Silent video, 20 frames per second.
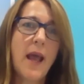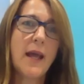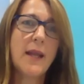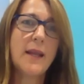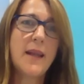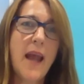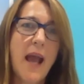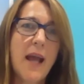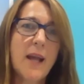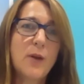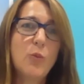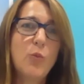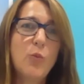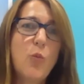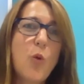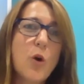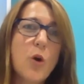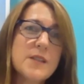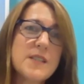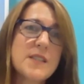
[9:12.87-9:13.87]

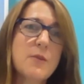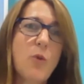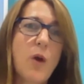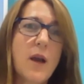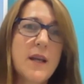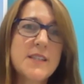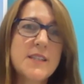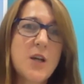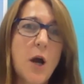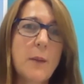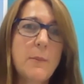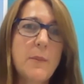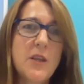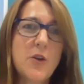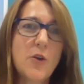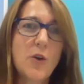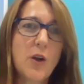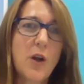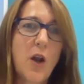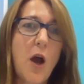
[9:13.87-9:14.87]
and what's the right time
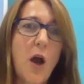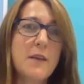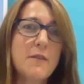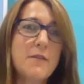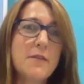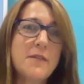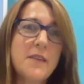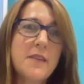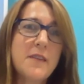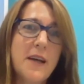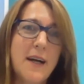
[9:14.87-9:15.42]
in your life.